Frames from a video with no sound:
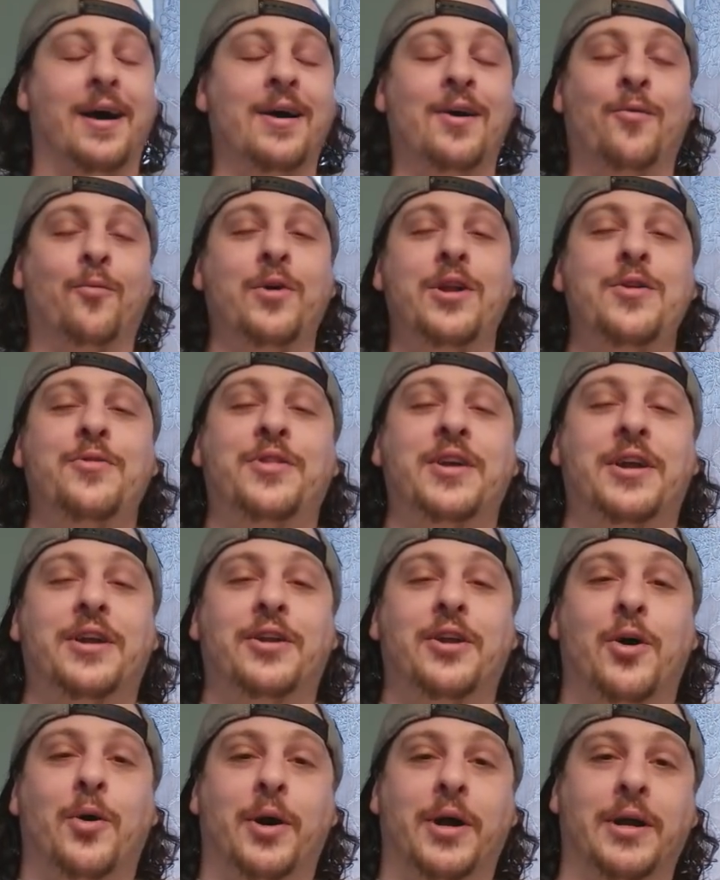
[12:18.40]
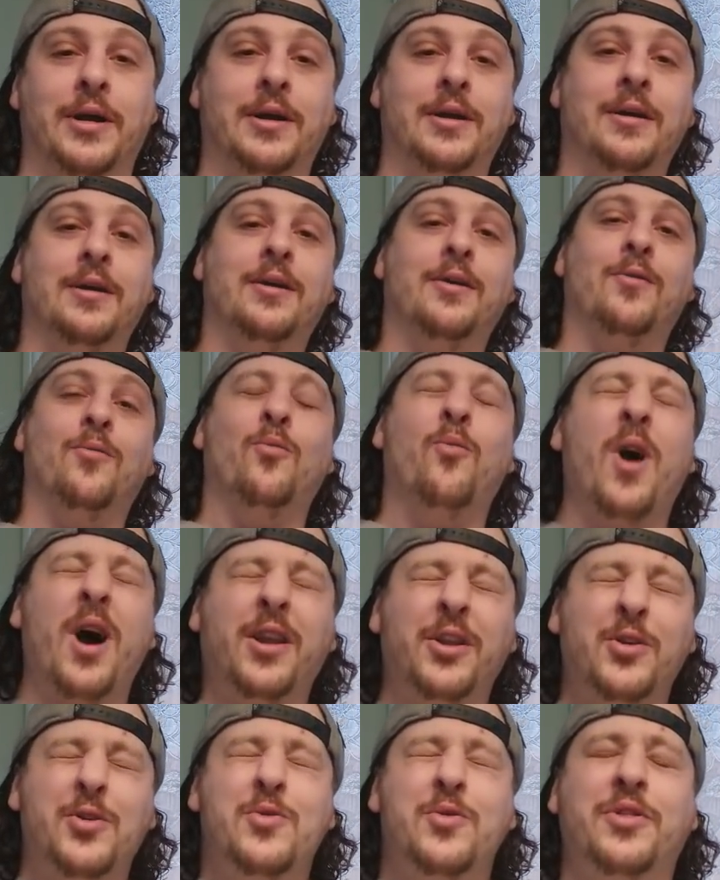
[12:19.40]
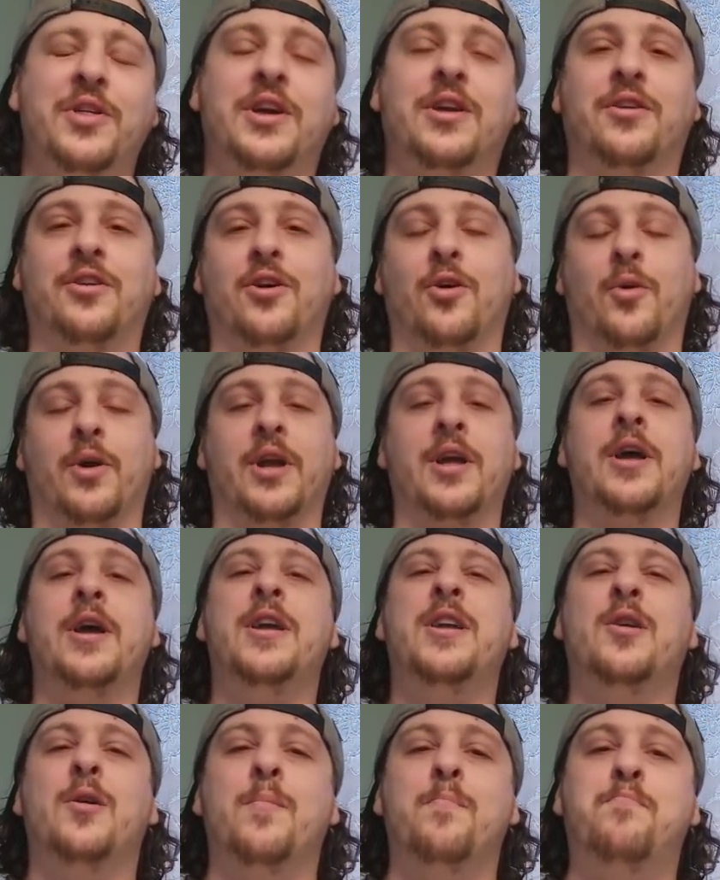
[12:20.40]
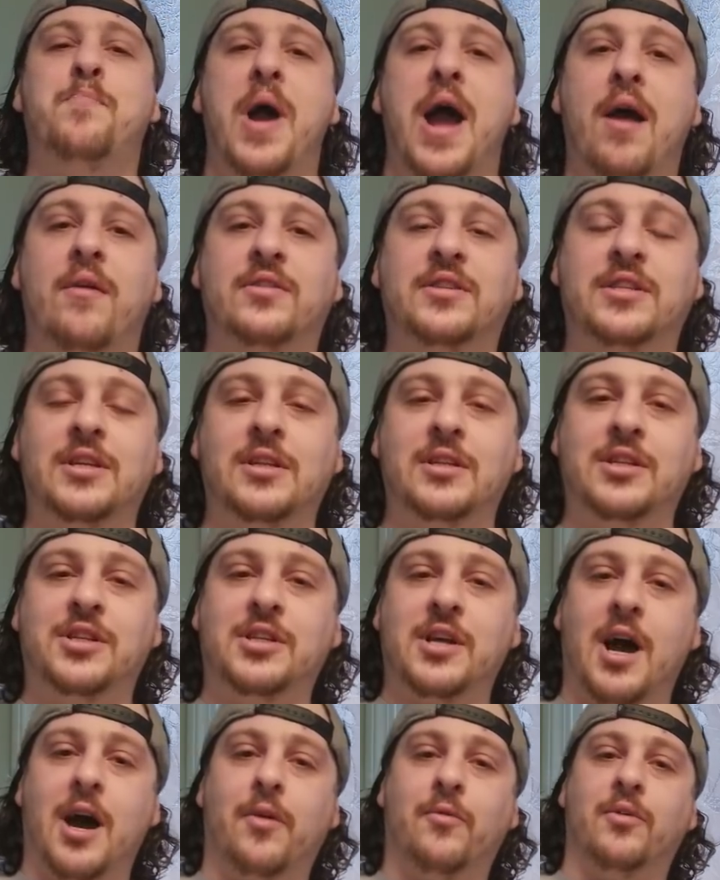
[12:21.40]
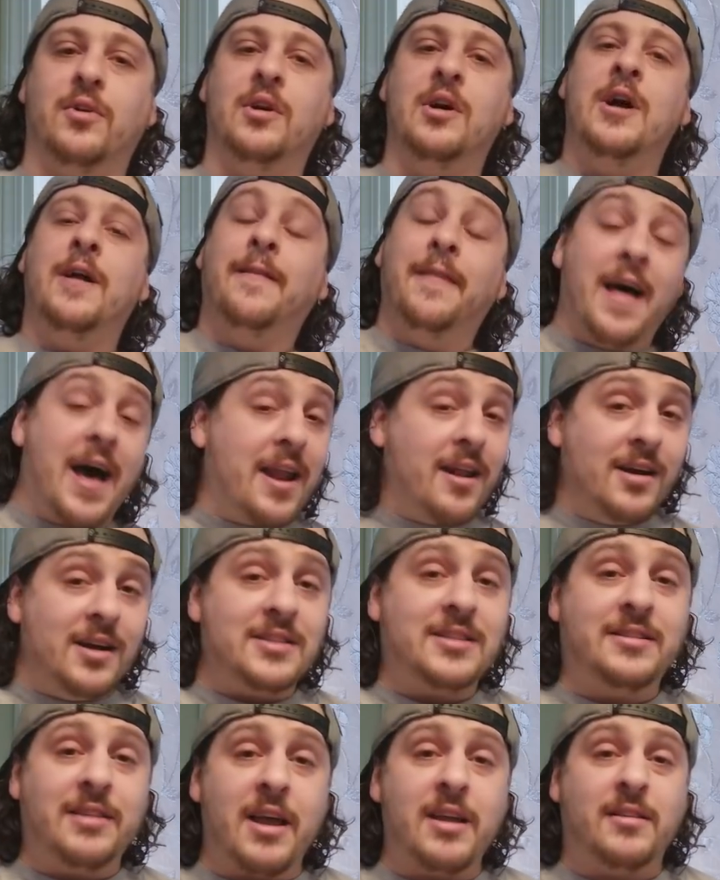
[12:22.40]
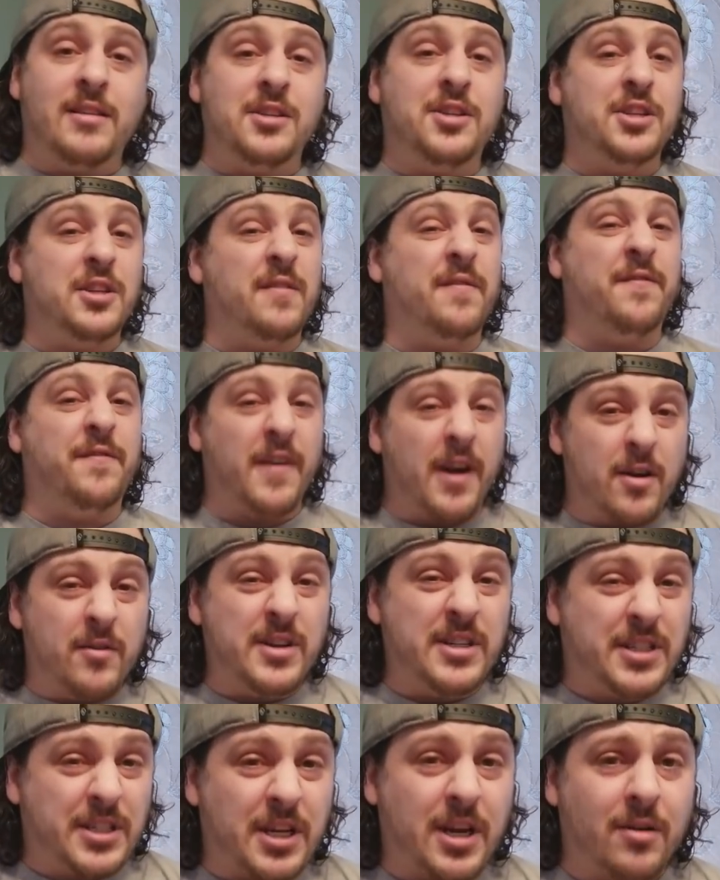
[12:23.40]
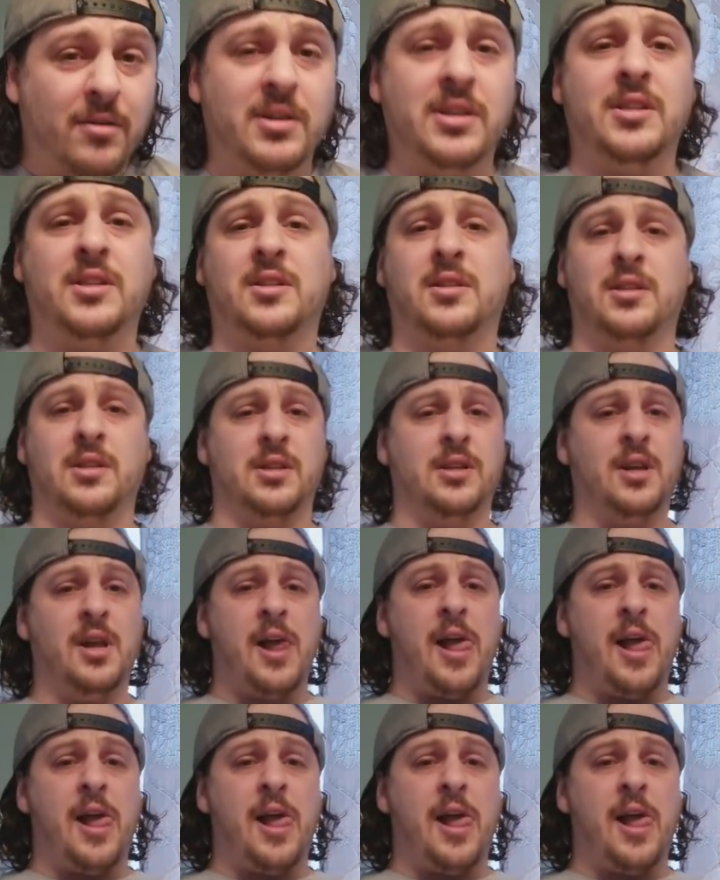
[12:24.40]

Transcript: what do you think you're doing? What do you think you're doing? You're embarrassing the genre. A lot of us take this shit very seriously.